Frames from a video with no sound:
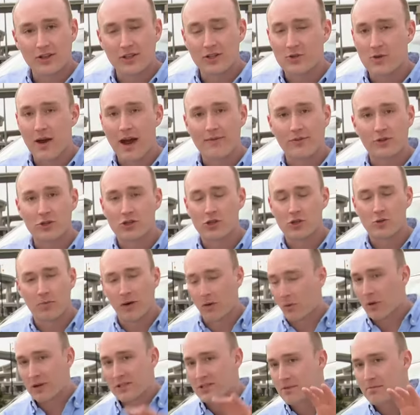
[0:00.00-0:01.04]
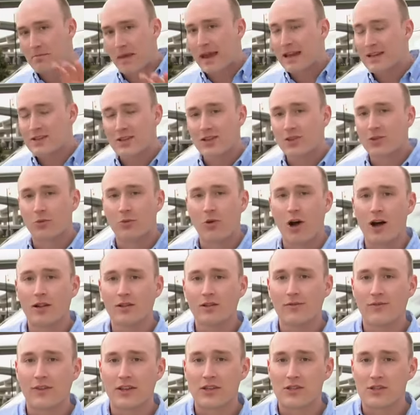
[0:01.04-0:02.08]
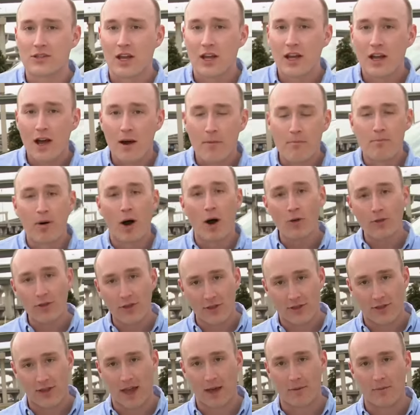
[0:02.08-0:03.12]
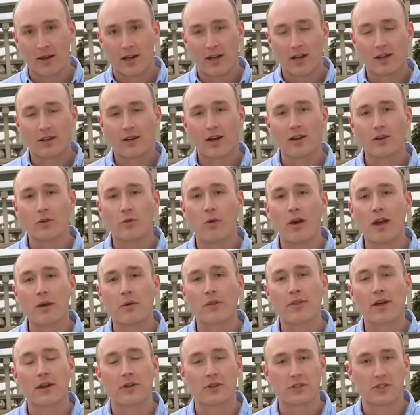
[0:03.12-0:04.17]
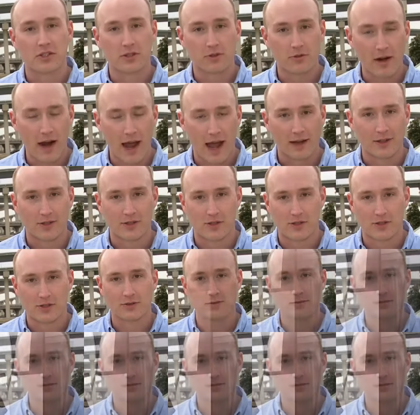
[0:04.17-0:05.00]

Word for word: in the driver's shoe. But what's amazing through all of this, both of them got away without a scratch.